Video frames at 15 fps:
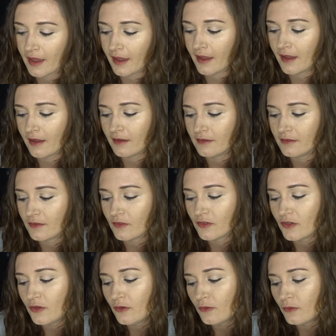and
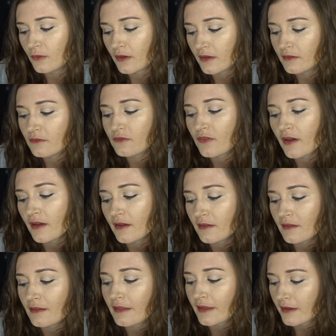you can
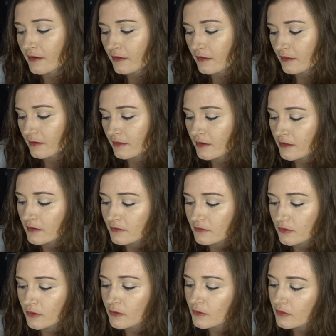find the link
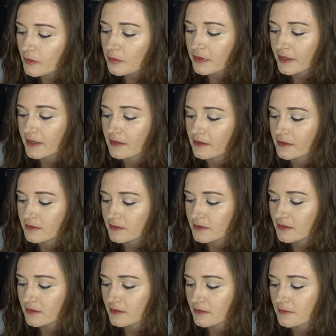to the
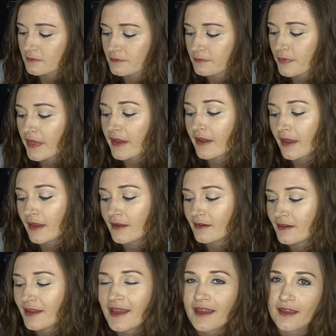playlist again
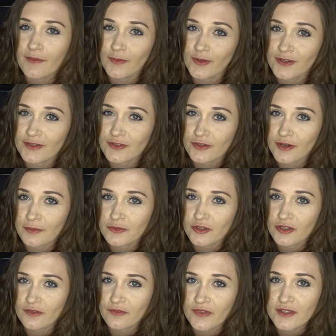in the
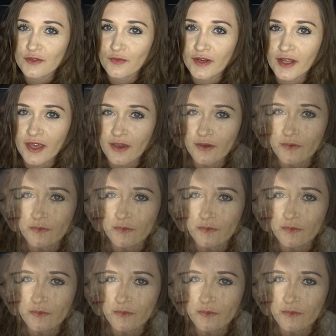description of this video.